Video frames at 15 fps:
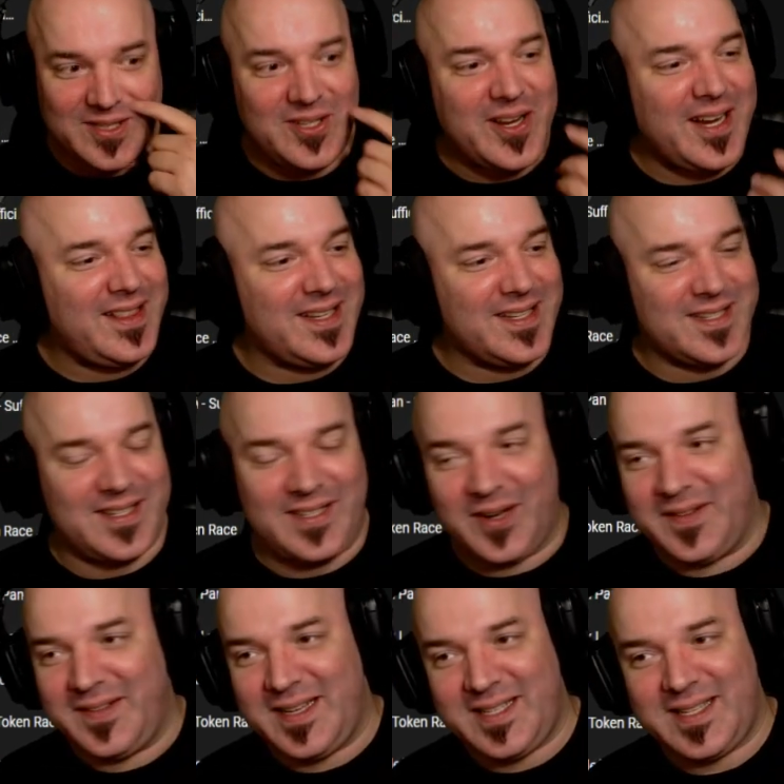Look at this.
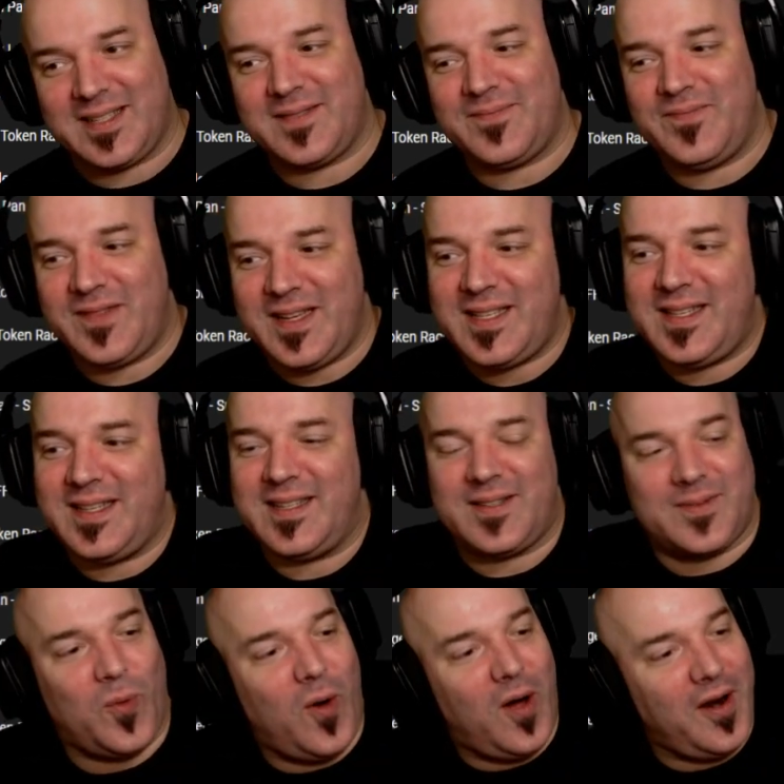This
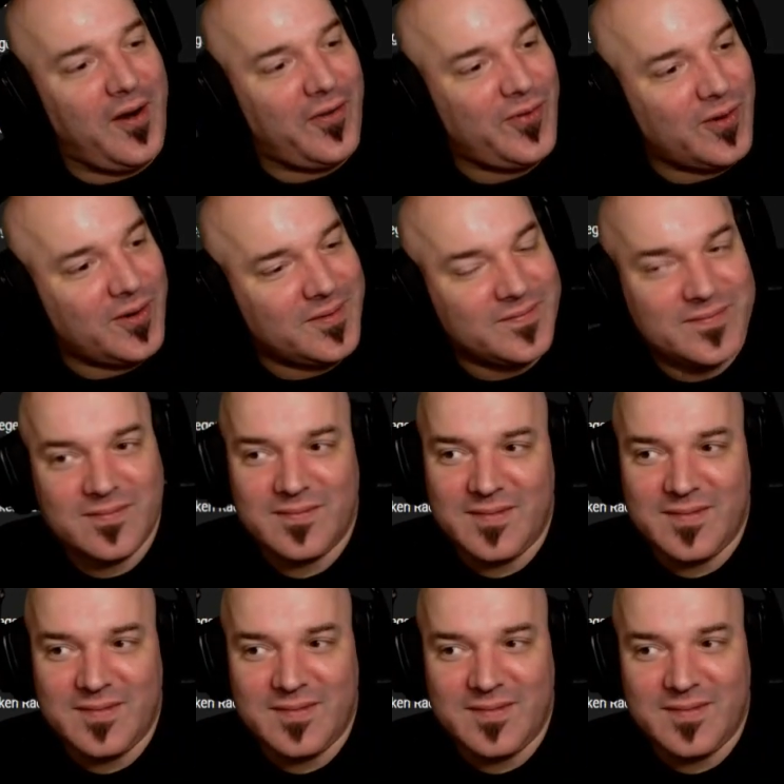is wonderful.